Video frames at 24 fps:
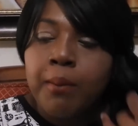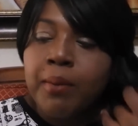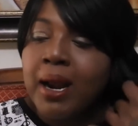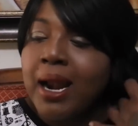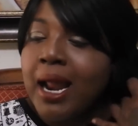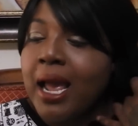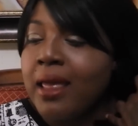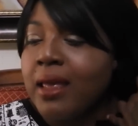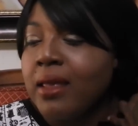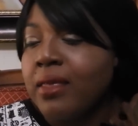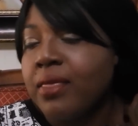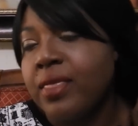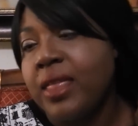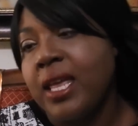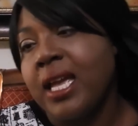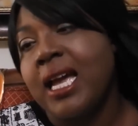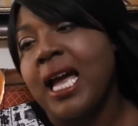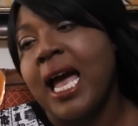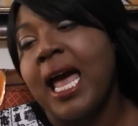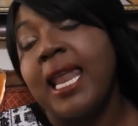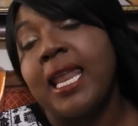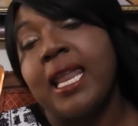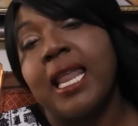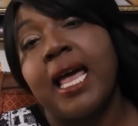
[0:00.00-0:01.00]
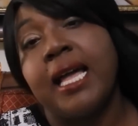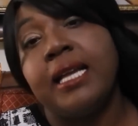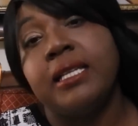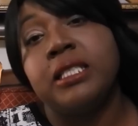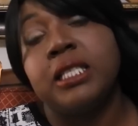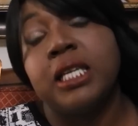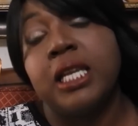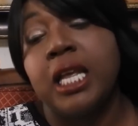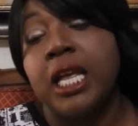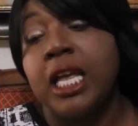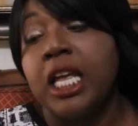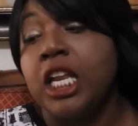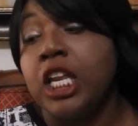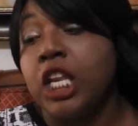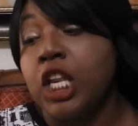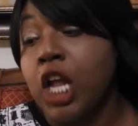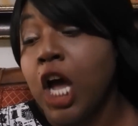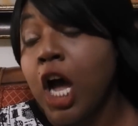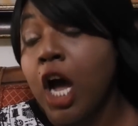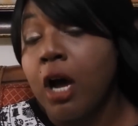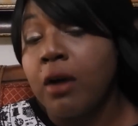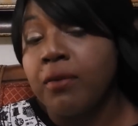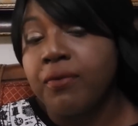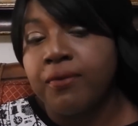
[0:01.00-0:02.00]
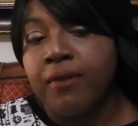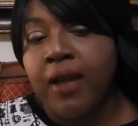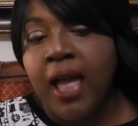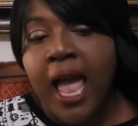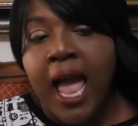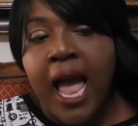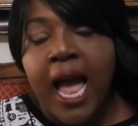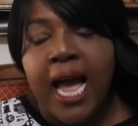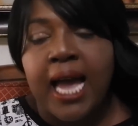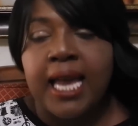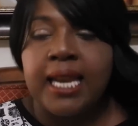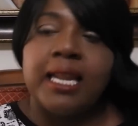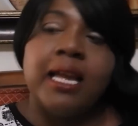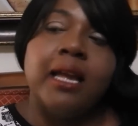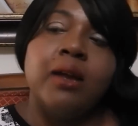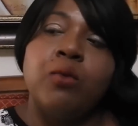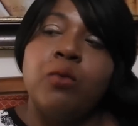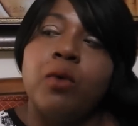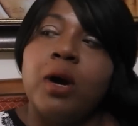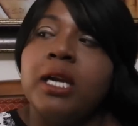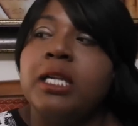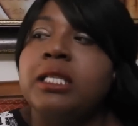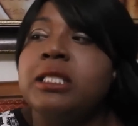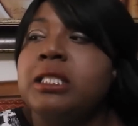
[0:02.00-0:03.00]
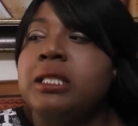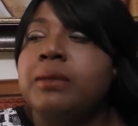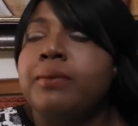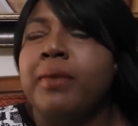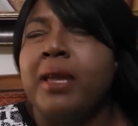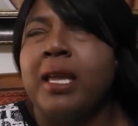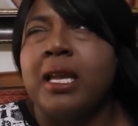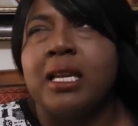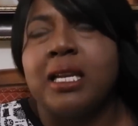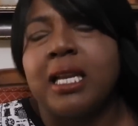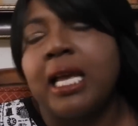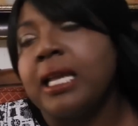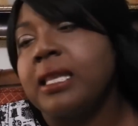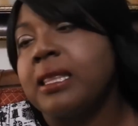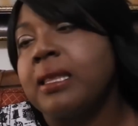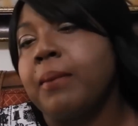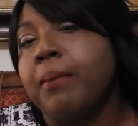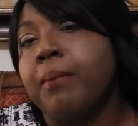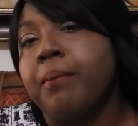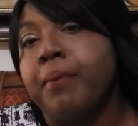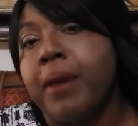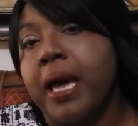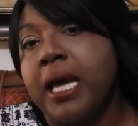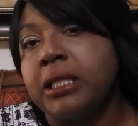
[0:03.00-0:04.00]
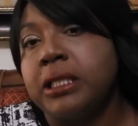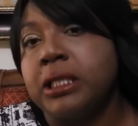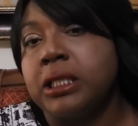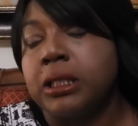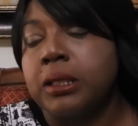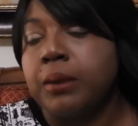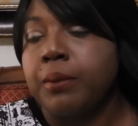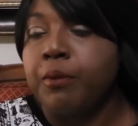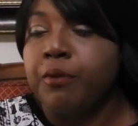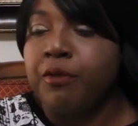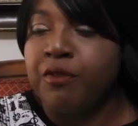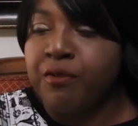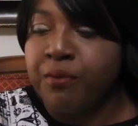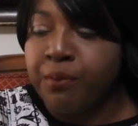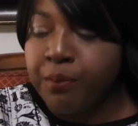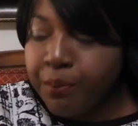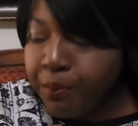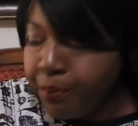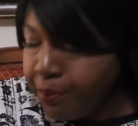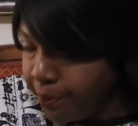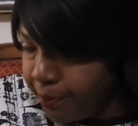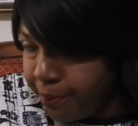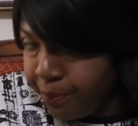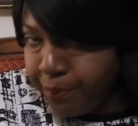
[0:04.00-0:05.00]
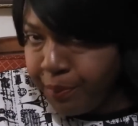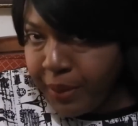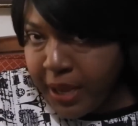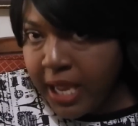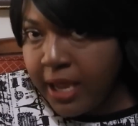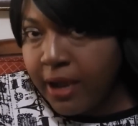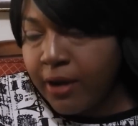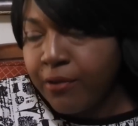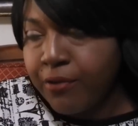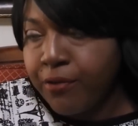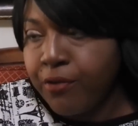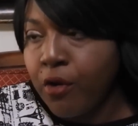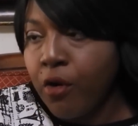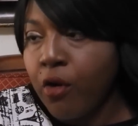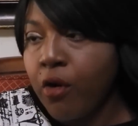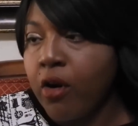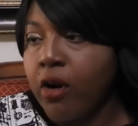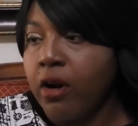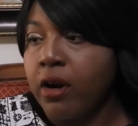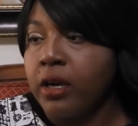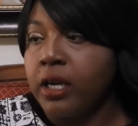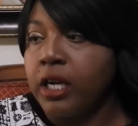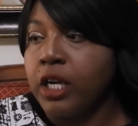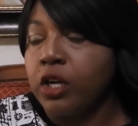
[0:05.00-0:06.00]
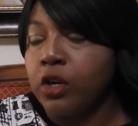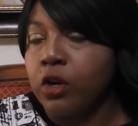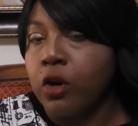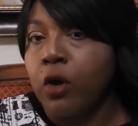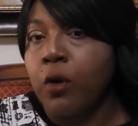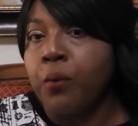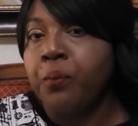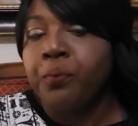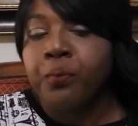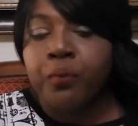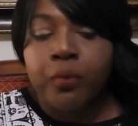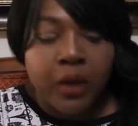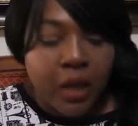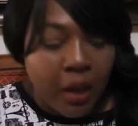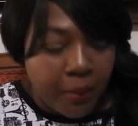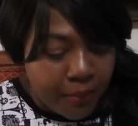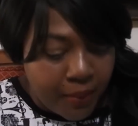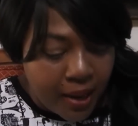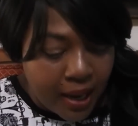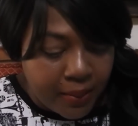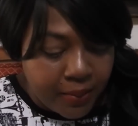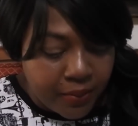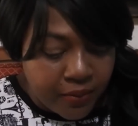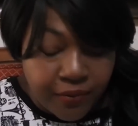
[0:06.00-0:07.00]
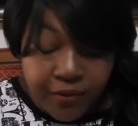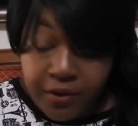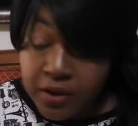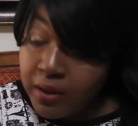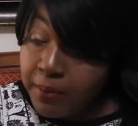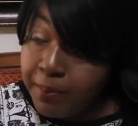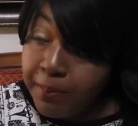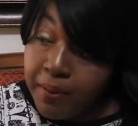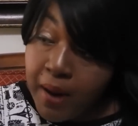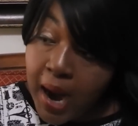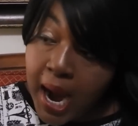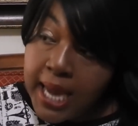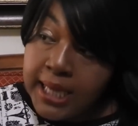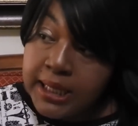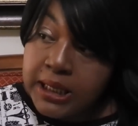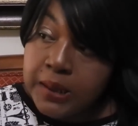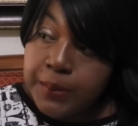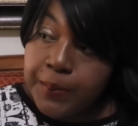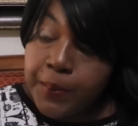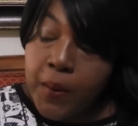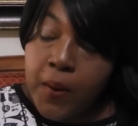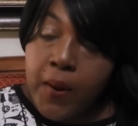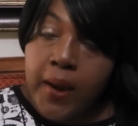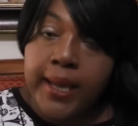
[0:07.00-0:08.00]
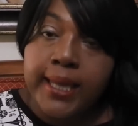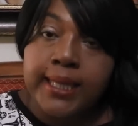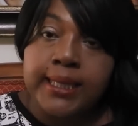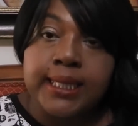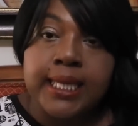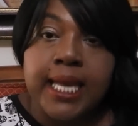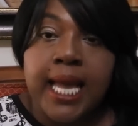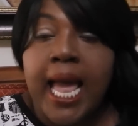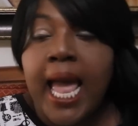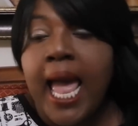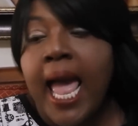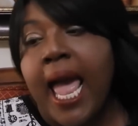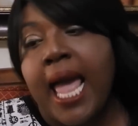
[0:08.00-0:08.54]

but I didn't think I liked it enough, and I wanted to make like the best pick for, you know, my, for the price point.